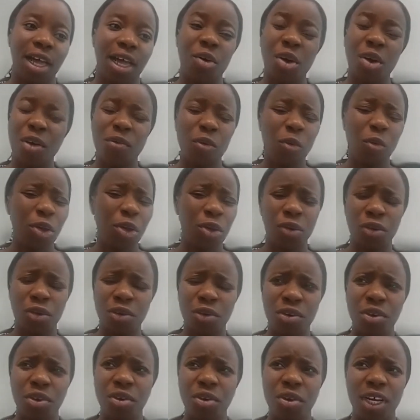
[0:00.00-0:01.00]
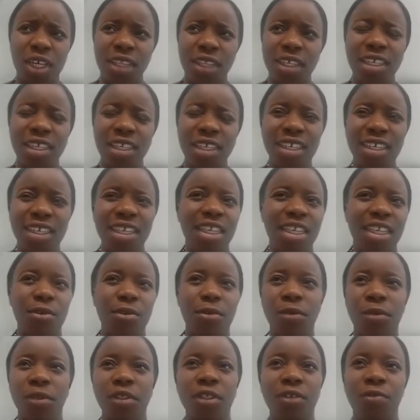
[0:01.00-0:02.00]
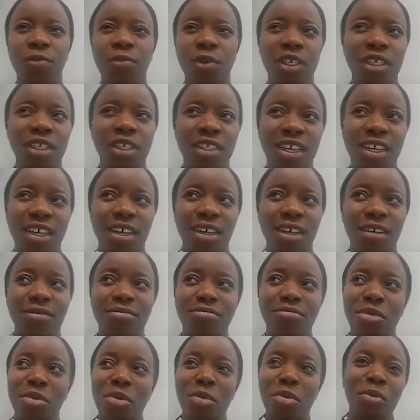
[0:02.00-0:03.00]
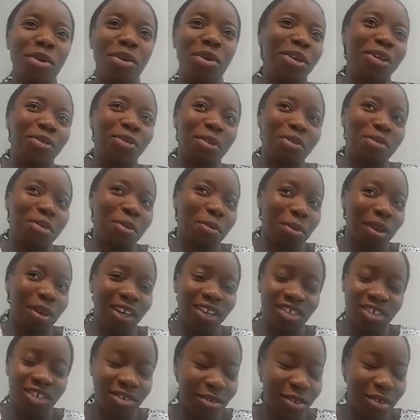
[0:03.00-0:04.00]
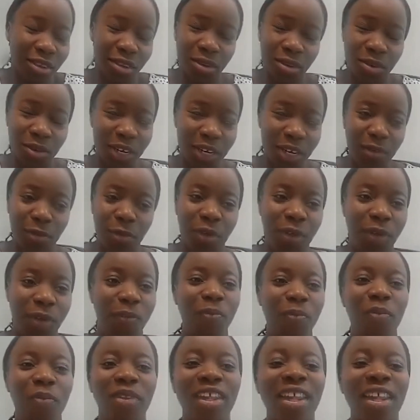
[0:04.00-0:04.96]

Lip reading: However, we couldn't go. I think they didn't give us a visa, maybe because we're from Nigeria or whatever.